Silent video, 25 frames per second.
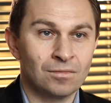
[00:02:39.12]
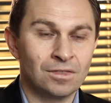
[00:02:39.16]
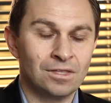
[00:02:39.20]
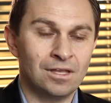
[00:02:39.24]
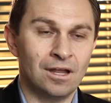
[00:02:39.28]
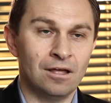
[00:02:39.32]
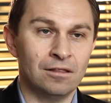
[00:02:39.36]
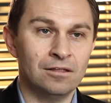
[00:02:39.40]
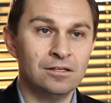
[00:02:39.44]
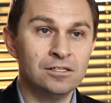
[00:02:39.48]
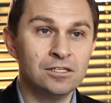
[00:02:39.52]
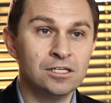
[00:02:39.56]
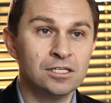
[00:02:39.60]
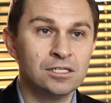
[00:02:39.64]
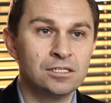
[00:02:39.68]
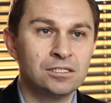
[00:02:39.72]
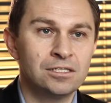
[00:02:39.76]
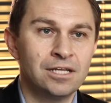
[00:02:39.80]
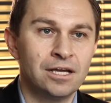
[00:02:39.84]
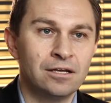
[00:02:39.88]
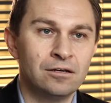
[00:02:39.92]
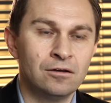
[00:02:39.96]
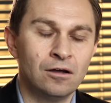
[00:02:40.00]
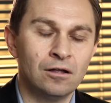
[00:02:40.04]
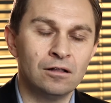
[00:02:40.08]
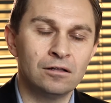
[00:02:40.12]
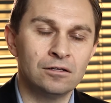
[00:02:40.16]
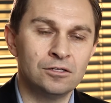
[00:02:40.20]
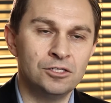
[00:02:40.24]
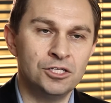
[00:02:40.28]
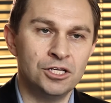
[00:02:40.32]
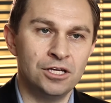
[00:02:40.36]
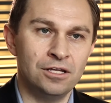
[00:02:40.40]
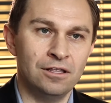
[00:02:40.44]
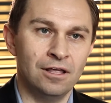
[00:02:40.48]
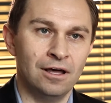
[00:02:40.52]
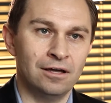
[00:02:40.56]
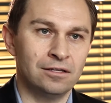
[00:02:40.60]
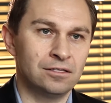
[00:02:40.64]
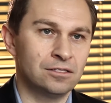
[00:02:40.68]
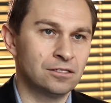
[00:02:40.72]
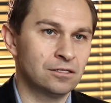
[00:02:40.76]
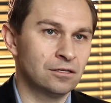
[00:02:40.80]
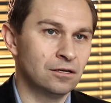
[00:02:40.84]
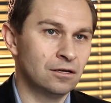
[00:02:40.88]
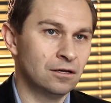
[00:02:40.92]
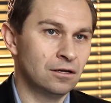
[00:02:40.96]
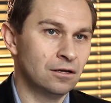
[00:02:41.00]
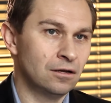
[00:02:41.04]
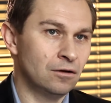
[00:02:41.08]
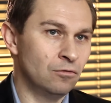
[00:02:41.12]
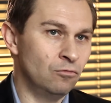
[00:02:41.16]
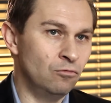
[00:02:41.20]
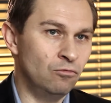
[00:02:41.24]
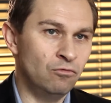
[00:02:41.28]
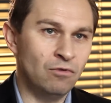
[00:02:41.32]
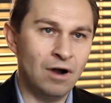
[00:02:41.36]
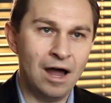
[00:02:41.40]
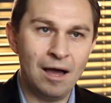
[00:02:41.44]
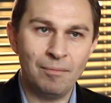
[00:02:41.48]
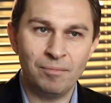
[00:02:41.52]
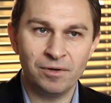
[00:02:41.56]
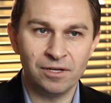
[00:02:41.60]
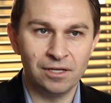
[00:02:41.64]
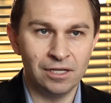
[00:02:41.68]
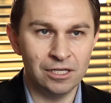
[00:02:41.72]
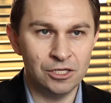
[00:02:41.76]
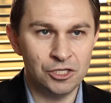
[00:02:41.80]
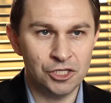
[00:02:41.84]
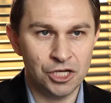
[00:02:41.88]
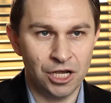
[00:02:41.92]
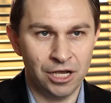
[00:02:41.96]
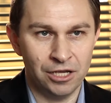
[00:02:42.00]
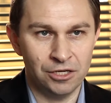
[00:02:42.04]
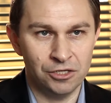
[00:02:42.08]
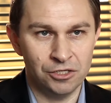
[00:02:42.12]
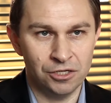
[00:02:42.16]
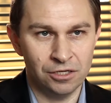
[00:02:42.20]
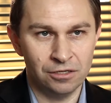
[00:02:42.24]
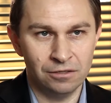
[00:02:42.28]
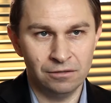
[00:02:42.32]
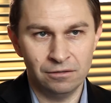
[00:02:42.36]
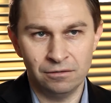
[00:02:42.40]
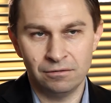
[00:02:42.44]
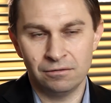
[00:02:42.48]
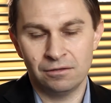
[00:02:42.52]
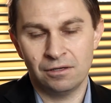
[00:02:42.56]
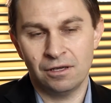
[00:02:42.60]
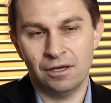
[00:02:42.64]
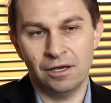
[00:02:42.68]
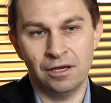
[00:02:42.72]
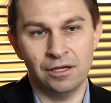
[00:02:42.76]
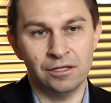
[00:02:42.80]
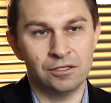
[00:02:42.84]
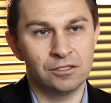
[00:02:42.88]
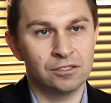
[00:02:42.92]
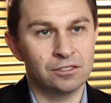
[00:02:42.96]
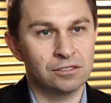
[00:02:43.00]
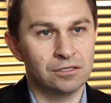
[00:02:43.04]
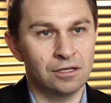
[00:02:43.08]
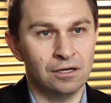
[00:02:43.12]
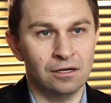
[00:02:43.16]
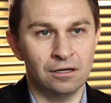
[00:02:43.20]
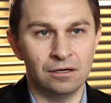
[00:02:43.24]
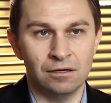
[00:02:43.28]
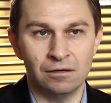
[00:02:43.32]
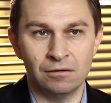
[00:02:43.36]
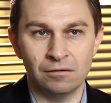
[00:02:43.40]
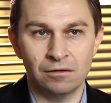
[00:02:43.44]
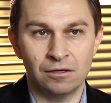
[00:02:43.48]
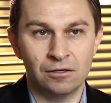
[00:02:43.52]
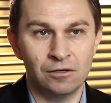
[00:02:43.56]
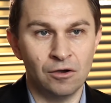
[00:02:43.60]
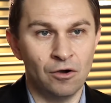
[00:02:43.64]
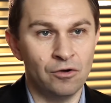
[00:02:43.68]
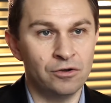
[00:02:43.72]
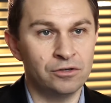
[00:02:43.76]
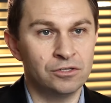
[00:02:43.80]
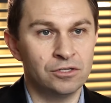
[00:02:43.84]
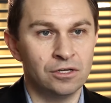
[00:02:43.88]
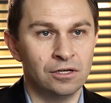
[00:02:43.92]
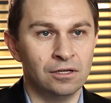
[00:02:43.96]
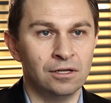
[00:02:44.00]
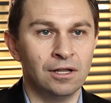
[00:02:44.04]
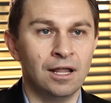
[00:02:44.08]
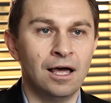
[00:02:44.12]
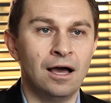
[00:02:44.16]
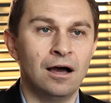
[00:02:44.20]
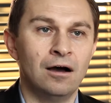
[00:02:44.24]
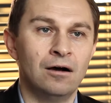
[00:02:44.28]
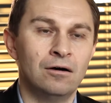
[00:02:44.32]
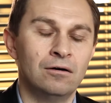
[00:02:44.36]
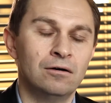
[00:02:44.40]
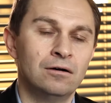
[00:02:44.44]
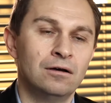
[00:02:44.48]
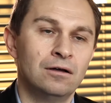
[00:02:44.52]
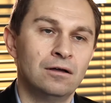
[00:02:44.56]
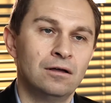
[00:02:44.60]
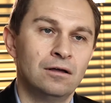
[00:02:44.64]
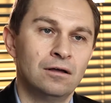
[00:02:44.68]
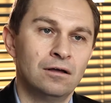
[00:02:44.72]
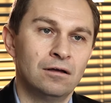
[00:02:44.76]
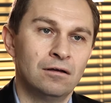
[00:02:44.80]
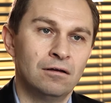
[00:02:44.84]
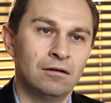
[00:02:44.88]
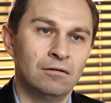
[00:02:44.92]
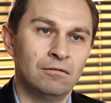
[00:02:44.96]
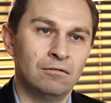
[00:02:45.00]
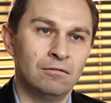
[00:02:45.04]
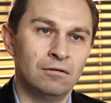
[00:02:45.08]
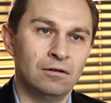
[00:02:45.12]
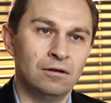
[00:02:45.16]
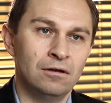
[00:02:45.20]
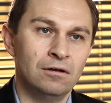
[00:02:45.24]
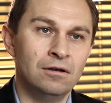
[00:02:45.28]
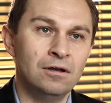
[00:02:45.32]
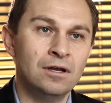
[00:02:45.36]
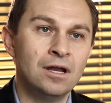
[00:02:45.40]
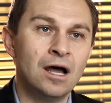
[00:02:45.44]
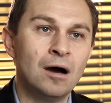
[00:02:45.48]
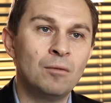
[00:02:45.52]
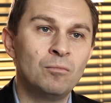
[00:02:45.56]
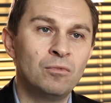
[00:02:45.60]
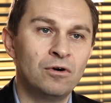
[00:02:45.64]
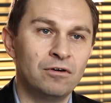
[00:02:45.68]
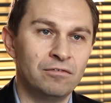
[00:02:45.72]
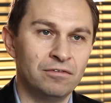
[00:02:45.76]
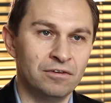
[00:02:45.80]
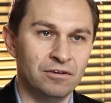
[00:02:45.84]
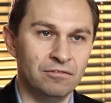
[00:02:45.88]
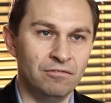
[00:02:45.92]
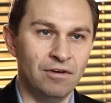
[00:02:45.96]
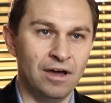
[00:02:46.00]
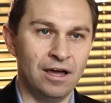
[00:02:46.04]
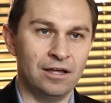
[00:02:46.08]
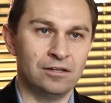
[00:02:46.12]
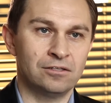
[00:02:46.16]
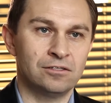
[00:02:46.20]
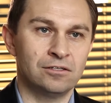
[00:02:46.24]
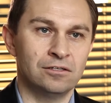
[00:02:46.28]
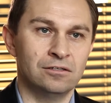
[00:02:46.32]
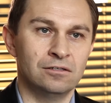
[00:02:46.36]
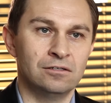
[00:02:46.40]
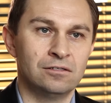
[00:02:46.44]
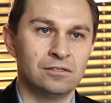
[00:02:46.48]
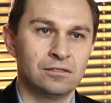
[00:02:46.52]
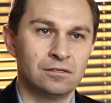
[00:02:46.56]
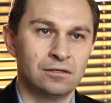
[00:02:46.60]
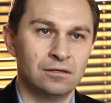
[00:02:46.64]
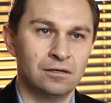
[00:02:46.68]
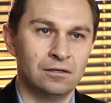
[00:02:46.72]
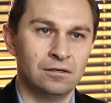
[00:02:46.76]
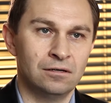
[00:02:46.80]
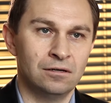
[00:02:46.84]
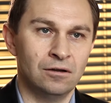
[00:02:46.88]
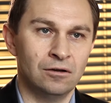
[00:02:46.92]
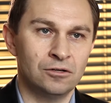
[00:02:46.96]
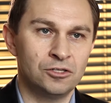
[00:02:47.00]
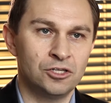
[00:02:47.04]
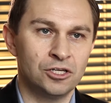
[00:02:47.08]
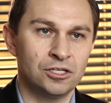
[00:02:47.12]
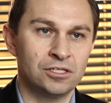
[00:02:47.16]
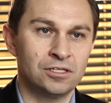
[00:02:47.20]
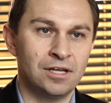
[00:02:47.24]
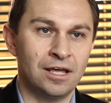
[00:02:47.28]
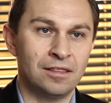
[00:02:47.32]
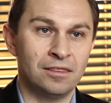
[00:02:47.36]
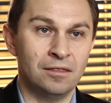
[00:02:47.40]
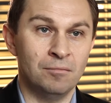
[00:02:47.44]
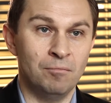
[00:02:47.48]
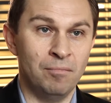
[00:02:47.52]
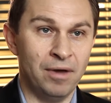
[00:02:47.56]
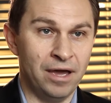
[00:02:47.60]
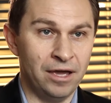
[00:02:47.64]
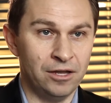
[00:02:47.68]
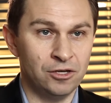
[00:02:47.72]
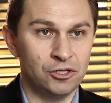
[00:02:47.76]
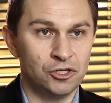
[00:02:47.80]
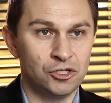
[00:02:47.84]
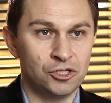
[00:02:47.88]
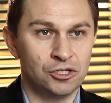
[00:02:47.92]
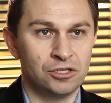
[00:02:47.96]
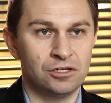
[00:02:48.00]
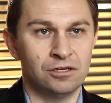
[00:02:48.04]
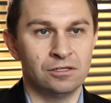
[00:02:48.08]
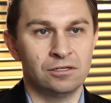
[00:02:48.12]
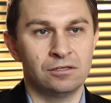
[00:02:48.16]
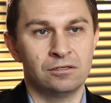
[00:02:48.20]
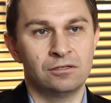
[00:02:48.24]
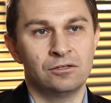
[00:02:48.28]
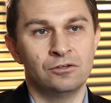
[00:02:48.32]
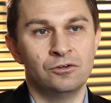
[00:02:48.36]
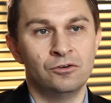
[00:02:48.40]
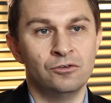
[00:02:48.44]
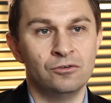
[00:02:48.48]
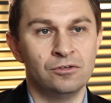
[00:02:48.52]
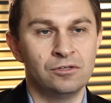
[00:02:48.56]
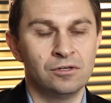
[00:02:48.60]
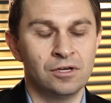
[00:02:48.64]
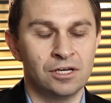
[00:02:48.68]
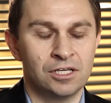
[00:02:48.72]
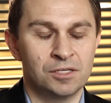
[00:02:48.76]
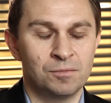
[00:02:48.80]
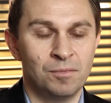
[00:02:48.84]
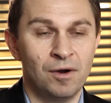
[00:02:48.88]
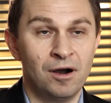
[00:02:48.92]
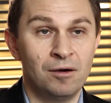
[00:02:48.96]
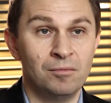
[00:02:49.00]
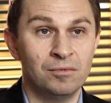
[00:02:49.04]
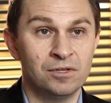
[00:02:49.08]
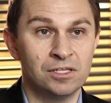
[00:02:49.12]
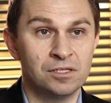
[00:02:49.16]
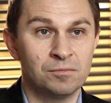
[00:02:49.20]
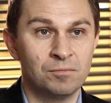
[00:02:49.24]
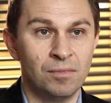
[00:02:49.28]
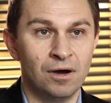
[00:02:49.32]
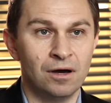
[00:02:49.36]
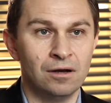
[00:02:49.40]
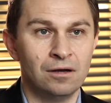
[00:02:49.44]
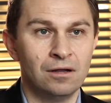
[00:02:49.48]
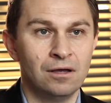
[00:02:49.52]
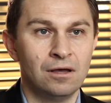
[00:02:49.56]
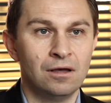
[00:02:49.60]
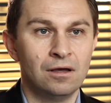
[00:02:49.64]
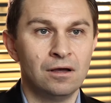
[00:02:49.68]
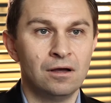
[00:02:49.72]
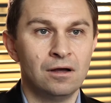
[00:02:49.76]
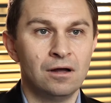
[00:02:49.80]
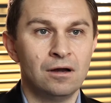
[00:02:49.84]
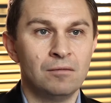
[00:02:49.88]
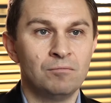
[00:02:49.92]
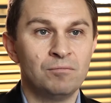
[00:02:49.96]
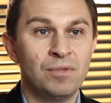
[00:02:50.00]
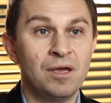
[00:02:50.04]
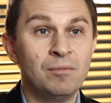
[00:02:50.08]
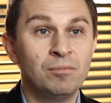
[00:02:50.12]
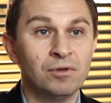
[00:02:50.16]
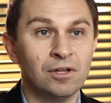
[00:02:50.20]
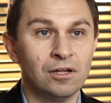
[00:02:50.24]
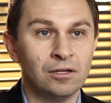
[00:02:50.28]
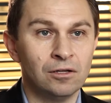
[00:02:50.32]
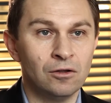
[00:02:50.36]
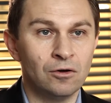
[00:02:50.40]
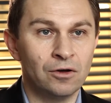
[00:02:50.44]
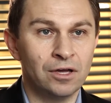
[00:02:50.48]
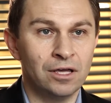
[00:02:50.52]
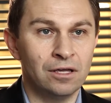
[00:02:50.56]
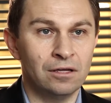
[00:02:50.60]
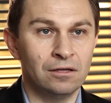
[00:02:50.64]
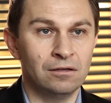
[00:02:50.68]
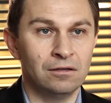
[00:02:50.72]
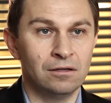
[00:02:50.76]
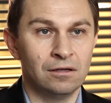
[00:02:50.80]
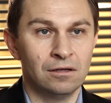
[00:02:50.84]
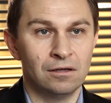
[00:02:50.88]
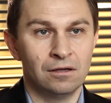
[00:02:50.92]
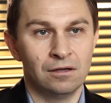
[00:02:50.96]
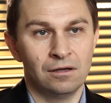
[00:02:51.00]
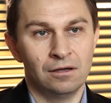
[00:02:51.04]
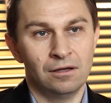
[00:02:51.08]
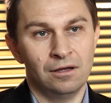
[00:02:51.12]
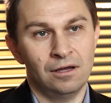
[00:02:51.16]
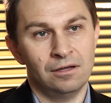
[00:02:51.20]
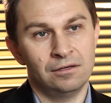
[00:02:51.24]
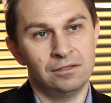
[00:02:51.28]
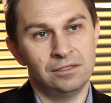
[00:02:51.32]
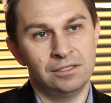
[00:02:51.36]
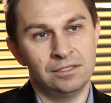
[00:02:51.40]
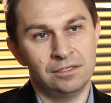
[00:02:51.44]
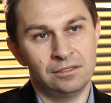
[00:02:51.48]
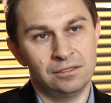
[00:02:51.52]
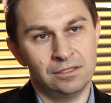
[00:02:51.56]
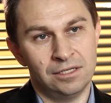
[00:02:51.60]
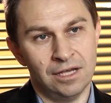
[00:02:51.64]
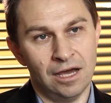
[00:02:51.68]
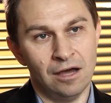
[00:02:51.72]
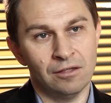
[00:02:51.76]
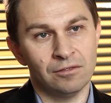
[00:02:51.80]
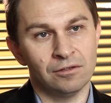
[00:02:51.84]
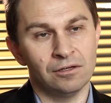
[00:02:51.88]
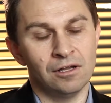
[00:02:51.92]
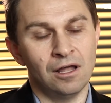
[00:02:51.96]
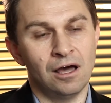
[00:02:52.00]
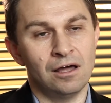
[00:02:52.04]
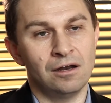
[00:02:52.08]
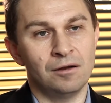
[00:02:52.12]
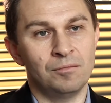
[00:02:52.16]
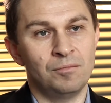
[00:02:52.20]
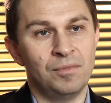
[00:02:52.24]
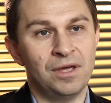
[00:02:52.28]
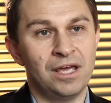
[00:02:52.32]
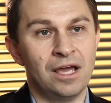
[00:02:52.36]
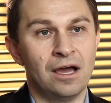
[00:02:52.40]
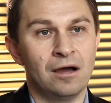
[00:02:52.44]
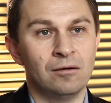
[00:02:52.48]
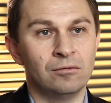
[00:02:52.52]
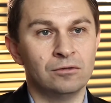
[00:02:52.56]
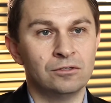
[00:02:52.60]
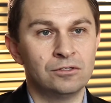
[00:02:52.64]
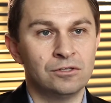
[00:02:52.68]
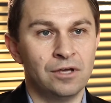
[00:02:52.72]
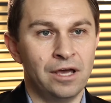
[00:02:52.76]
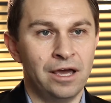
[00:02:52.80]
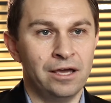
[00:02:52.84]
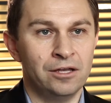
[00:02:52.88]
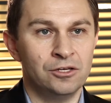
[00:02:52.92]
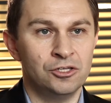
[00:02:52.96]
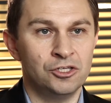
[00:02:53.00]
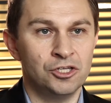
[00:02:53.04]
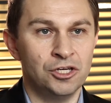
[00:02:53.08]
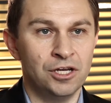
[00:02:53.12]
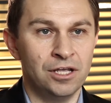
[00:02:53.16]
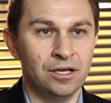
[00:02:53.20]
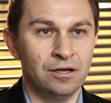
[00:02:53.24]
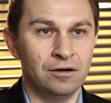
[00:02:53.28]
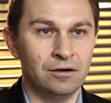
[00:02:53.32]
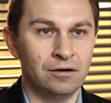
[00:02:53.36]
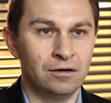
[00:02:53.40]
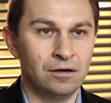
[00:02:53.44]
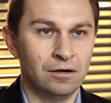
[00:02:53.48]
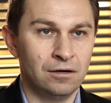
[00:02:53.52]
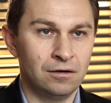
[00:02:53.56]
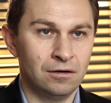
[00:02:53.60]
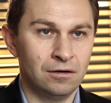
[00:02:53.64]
Now, this is technology that's rapidly changing. It's uh, going to allow a number of advances, not just at the bench to, to do experiments, but people are looking down the line at being able to engineer